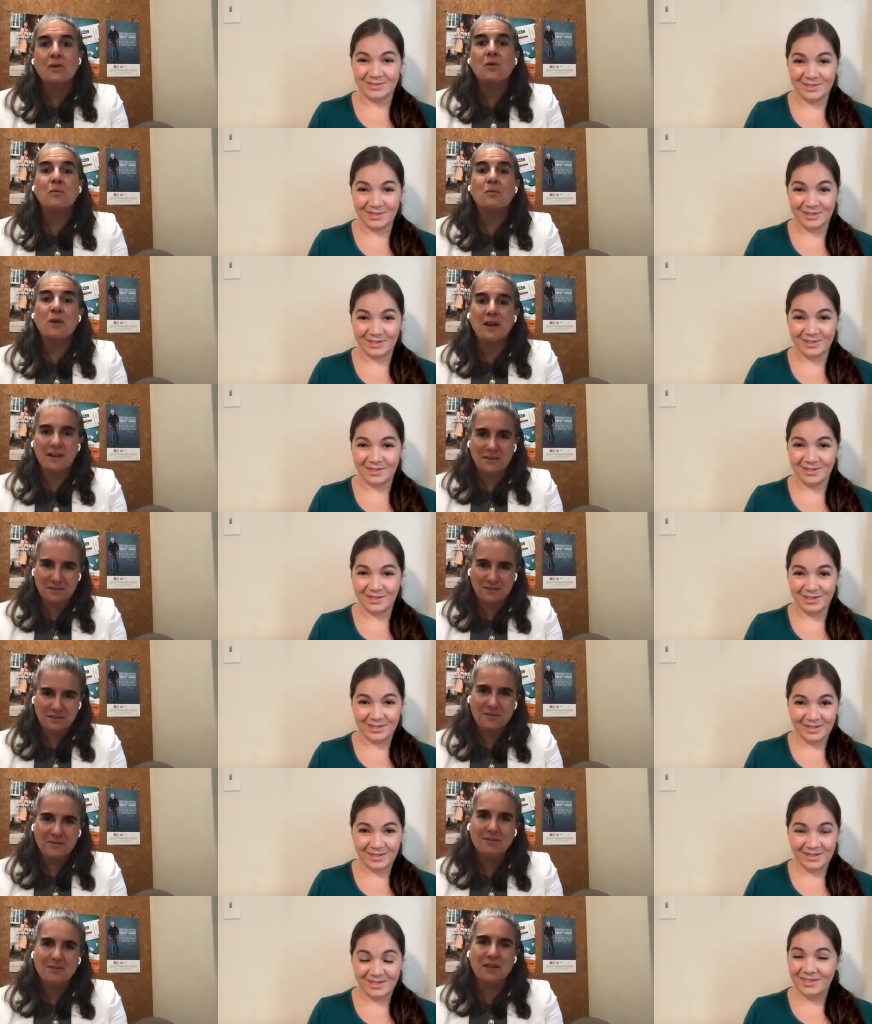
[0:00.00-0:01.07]
Speaker 1: those are right.
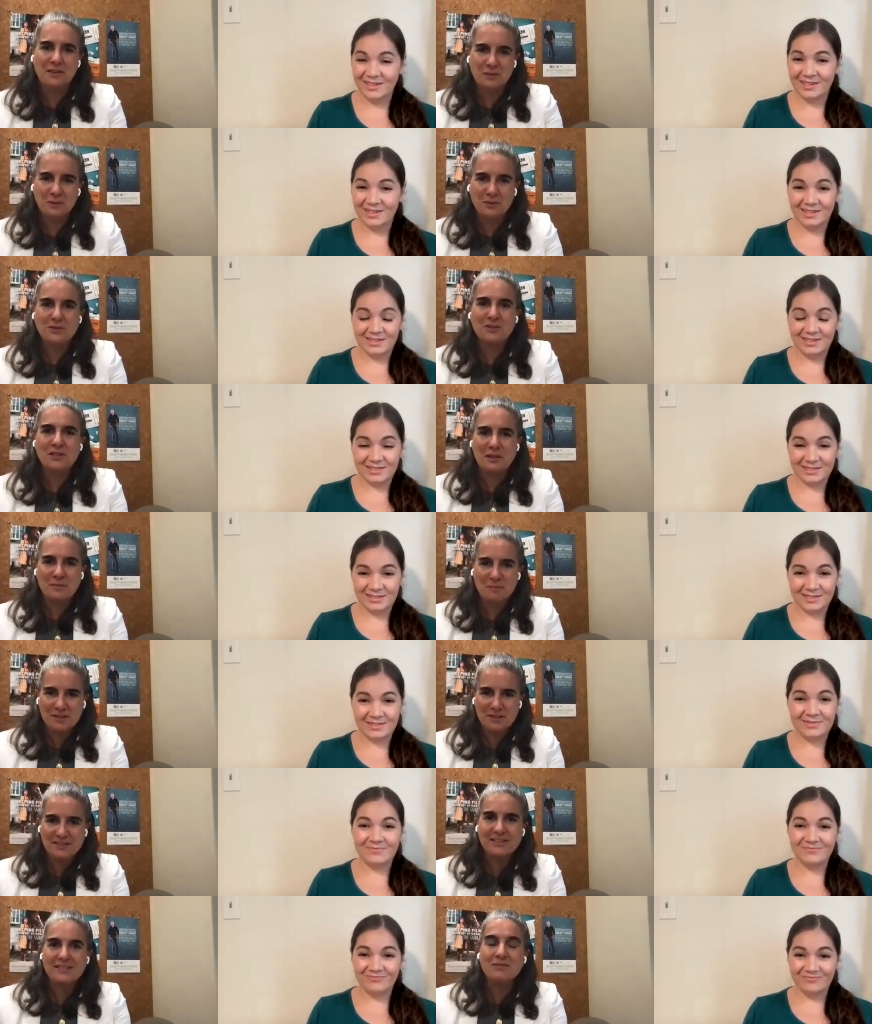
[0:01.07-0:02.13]
like those
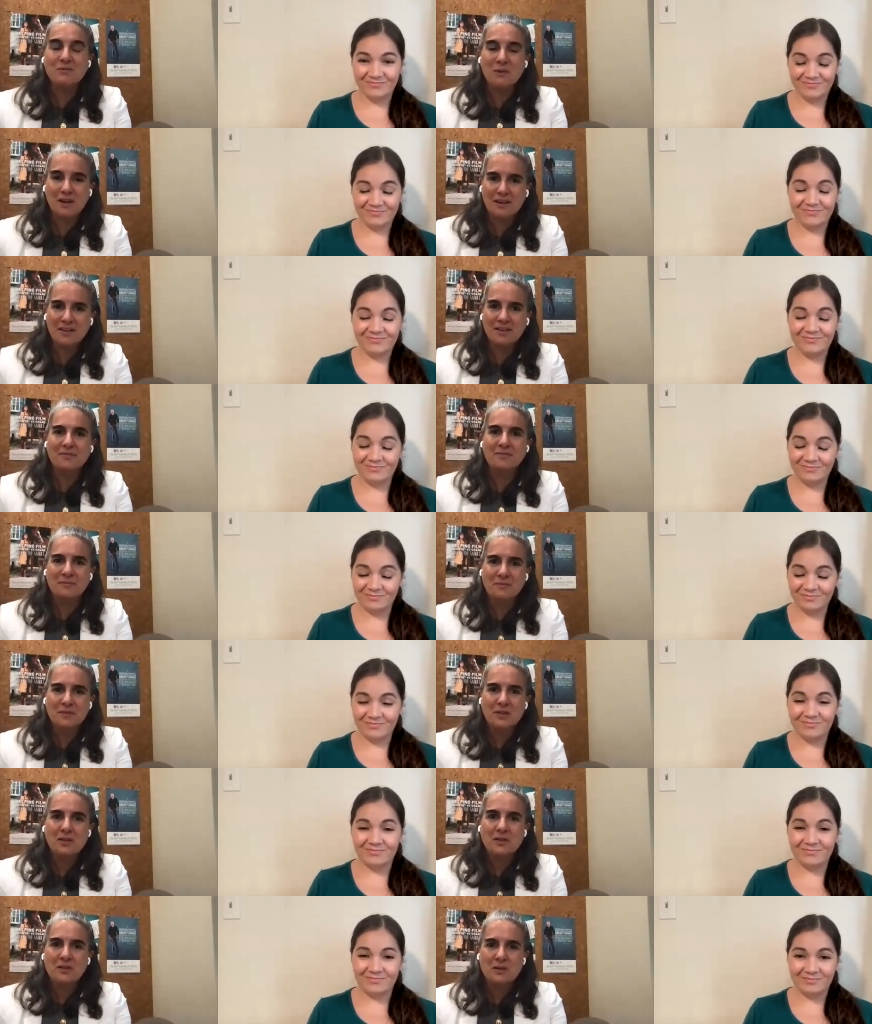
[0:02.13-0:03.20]
statements right
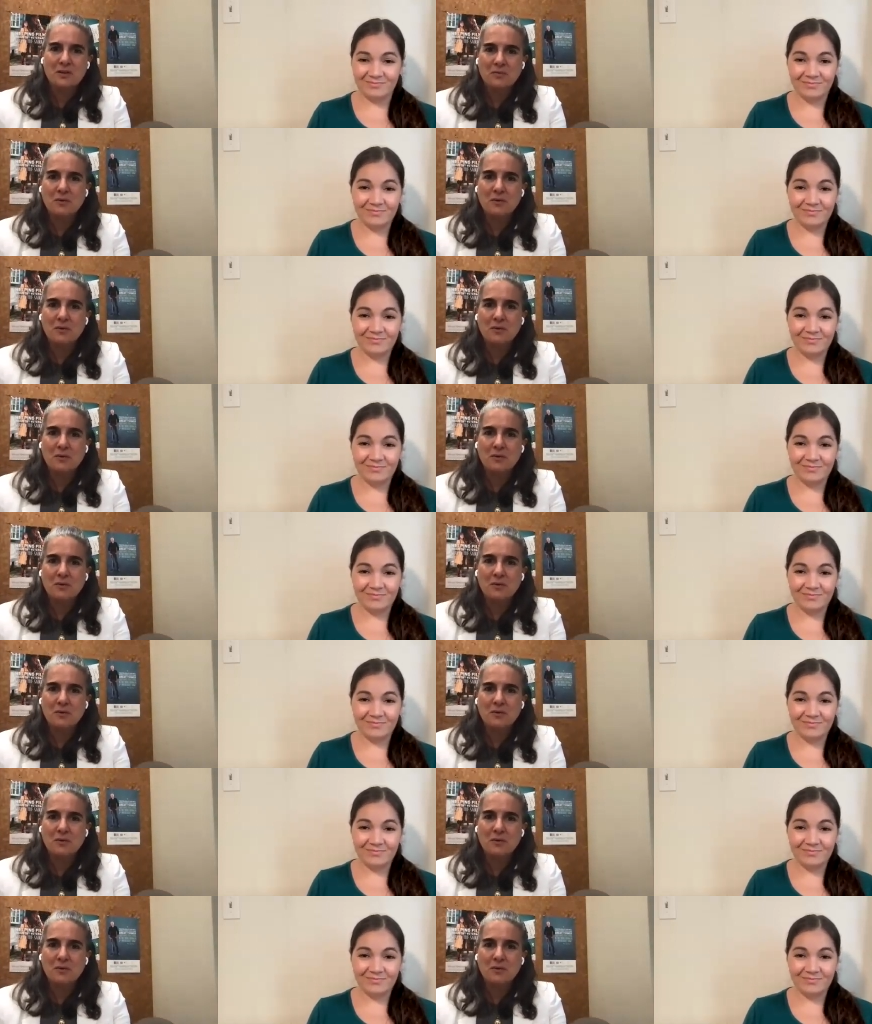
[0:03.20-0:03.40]
mm-hmm.